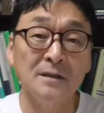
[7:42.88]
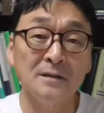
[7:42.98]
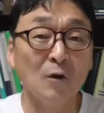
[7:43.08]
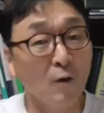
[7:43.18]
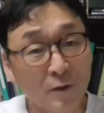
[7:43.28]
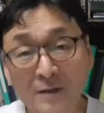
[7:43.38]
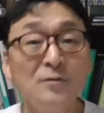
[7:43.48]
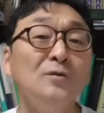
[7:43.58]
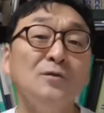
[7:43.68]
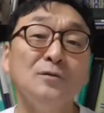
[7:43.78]
So all you have
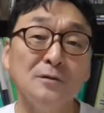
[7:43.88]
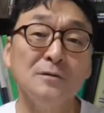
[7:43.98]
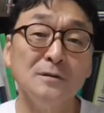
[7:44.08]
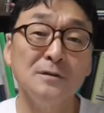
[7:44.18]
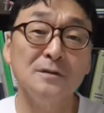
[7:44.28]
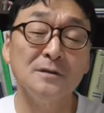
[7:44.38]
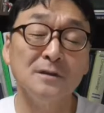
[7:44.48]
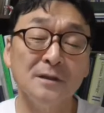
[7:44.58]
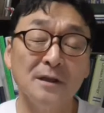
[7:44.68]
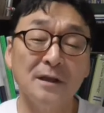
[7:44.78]
to do
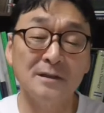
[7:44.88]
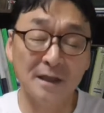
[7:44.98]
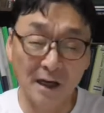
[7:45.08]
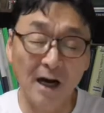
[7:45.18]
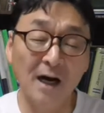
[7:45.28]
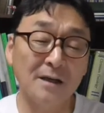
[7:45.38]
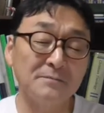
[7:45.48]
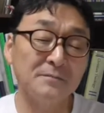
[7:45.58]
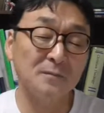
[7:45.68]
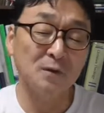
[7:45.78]
is
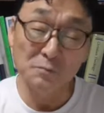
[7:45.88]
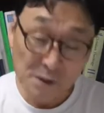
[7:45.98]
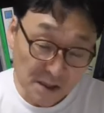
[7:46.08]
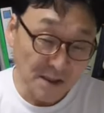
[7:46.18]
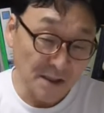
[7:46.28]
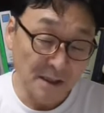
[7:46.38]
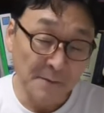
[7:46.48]
come to me.